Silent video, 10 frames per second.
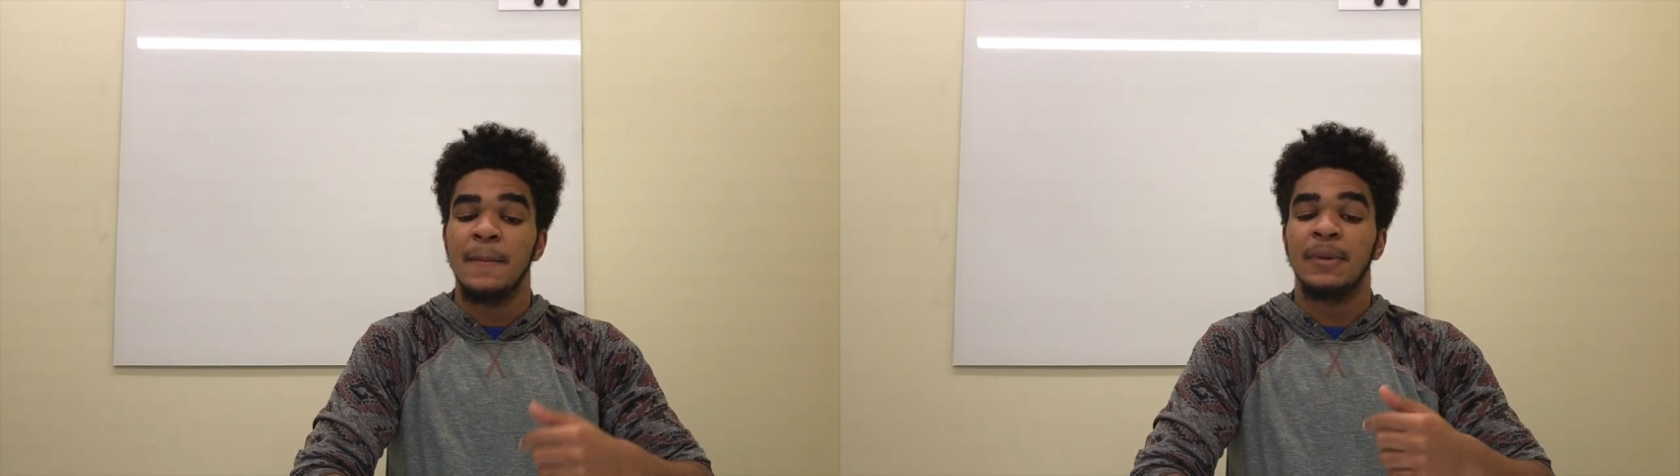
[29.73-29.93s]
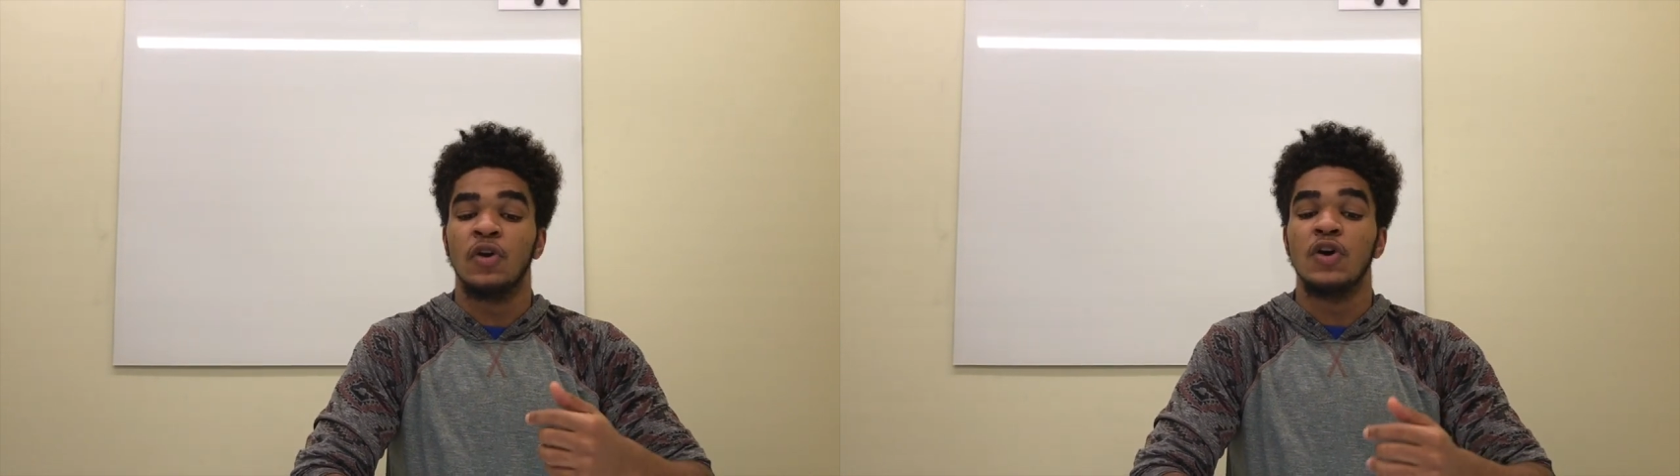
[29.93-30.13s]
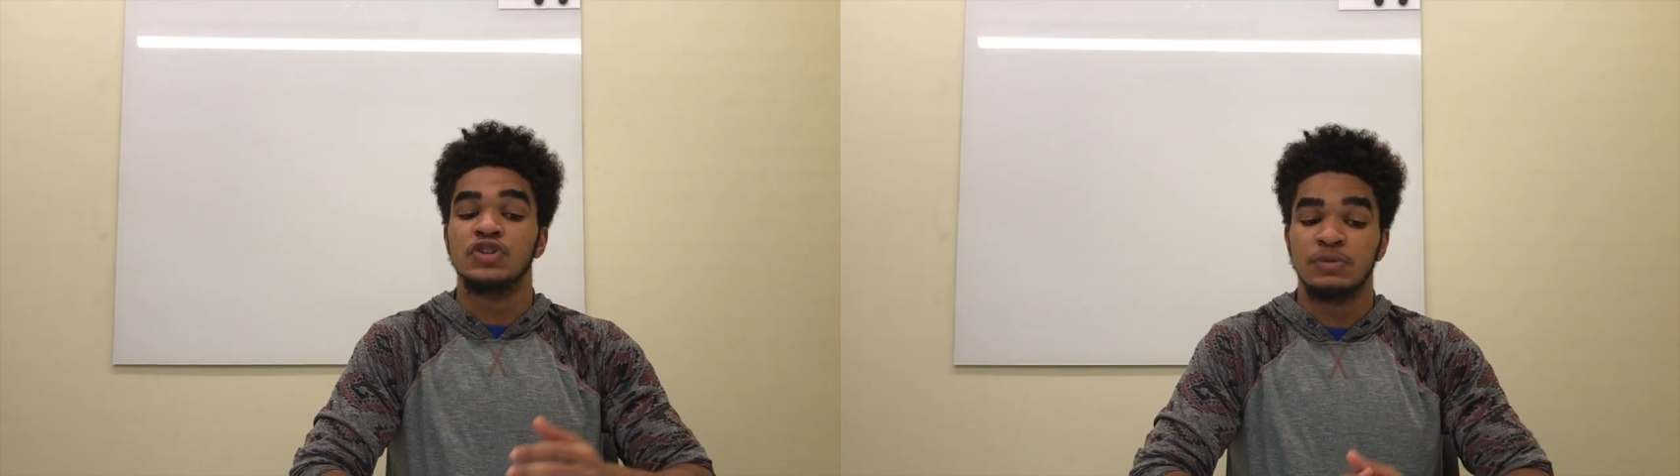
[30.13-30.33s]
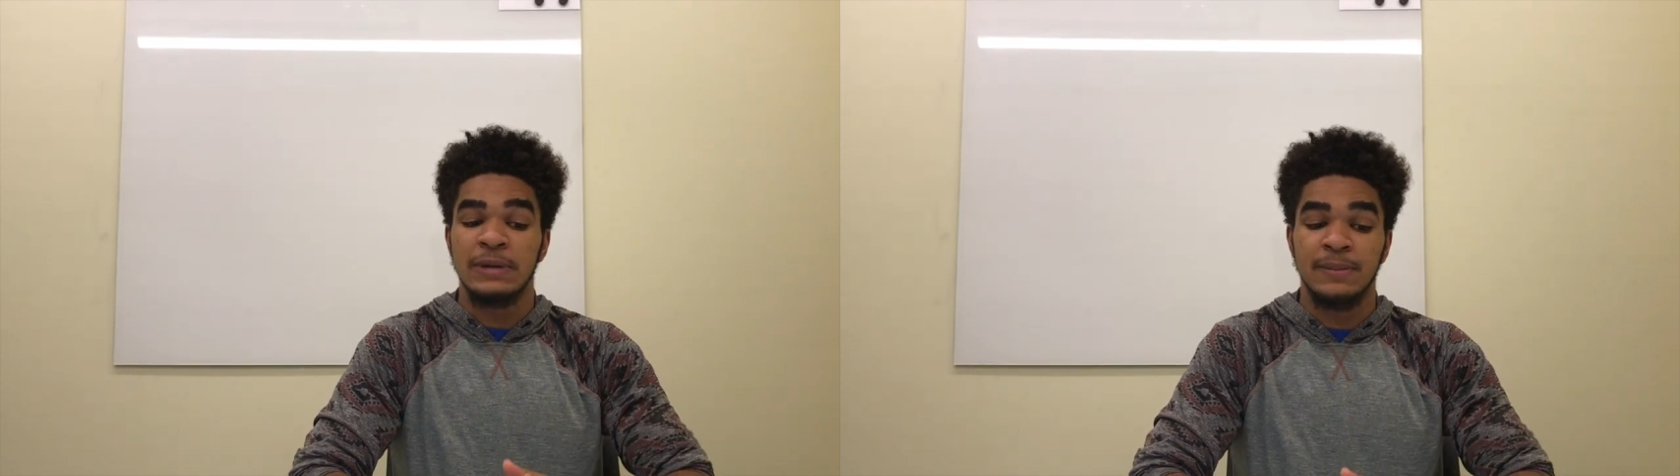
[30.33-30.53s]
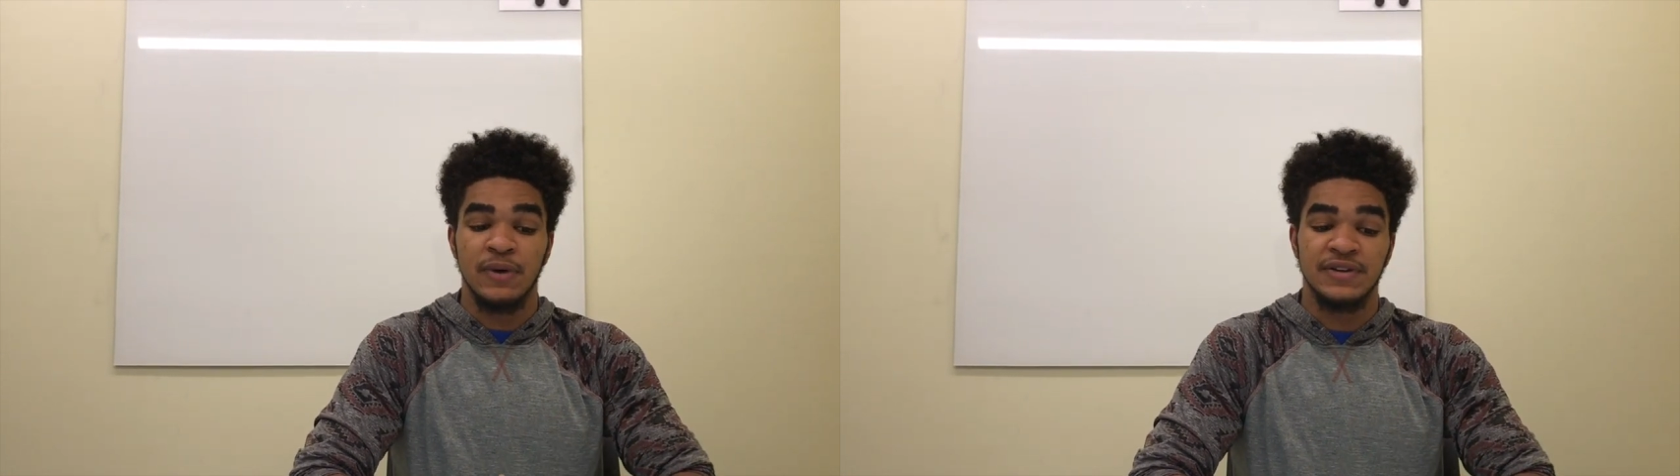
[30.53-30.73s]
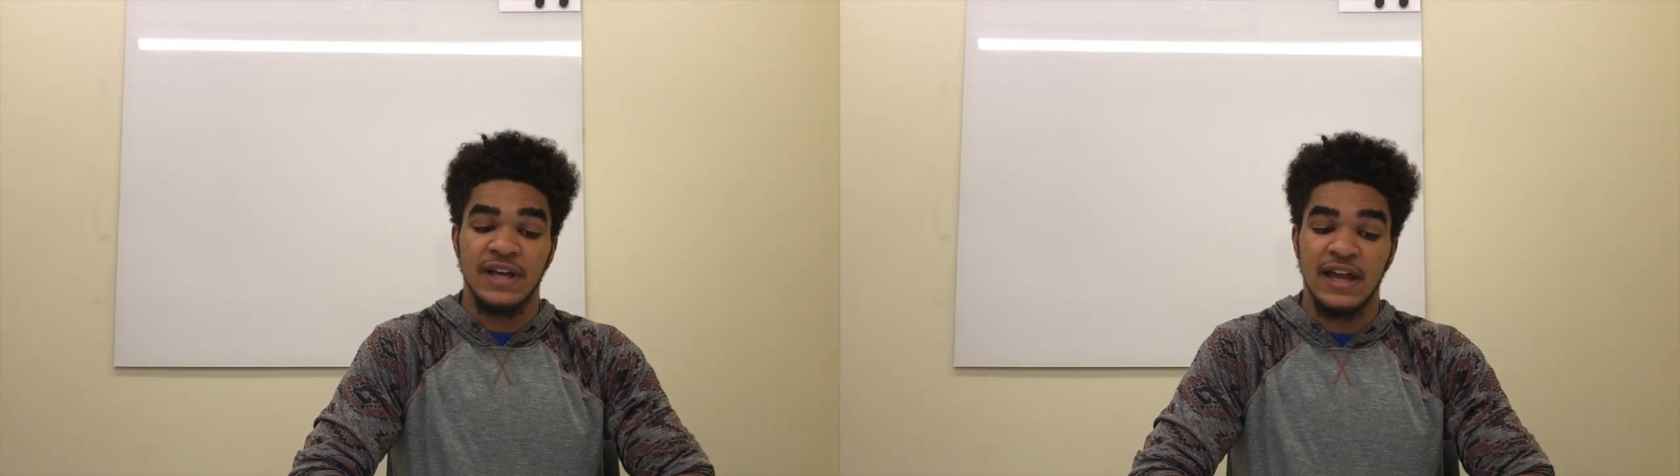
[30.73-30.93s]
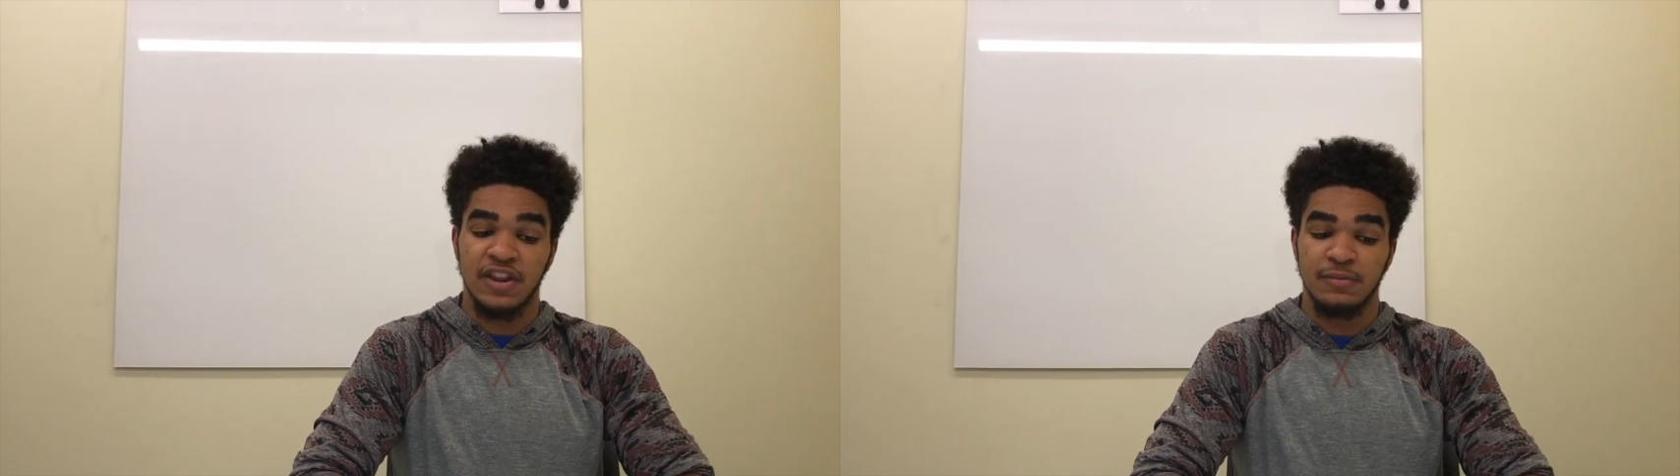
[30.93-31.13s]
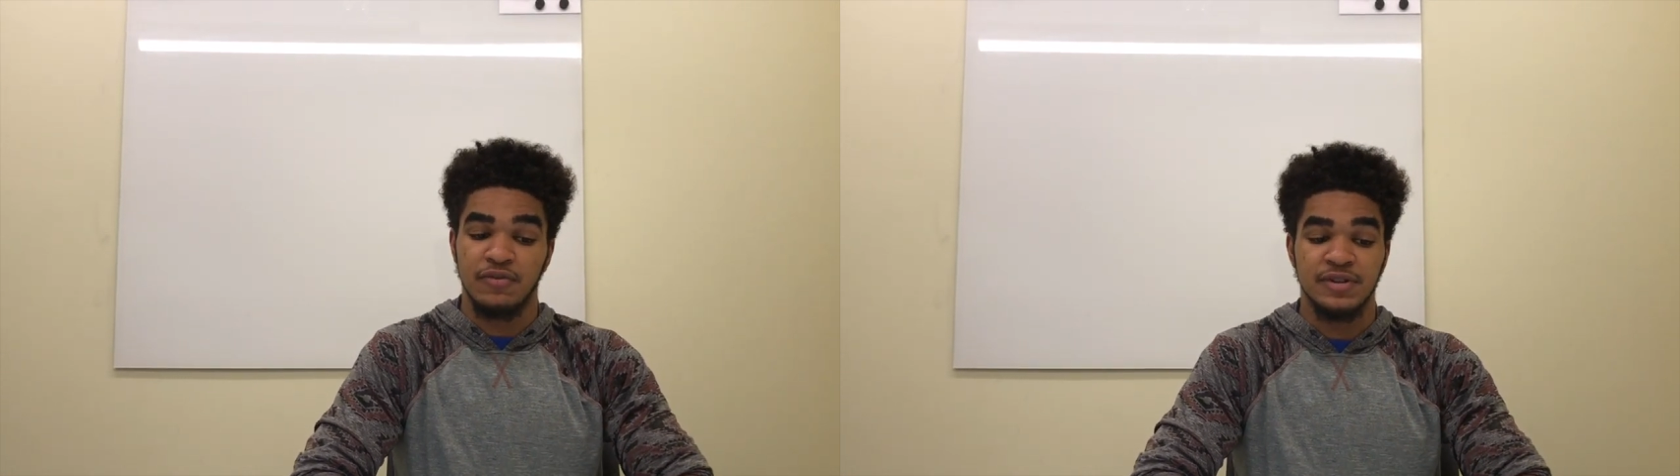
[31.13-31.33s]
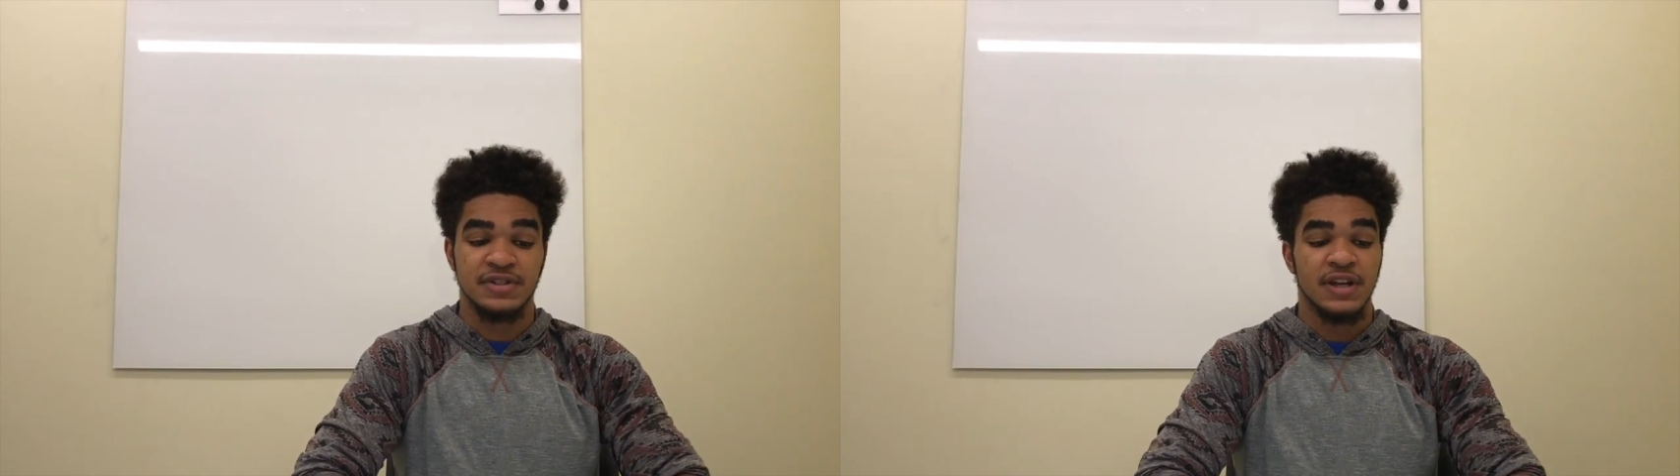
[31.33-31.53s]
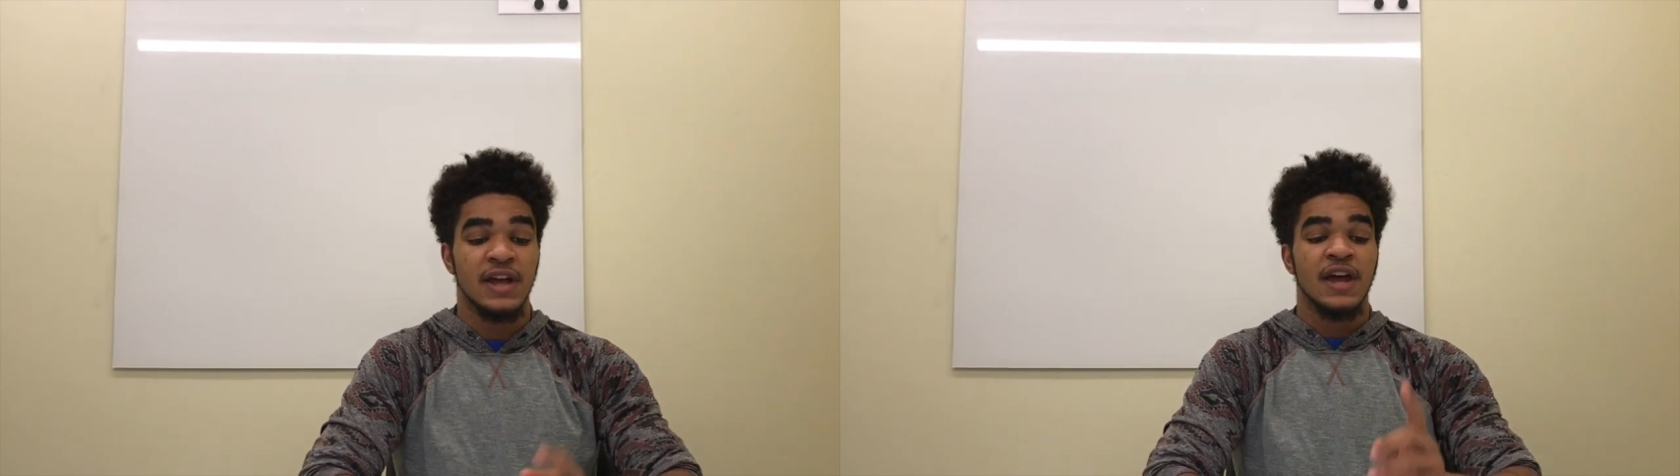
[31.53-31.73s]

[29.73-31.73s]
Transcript: but also the people outside of the movements.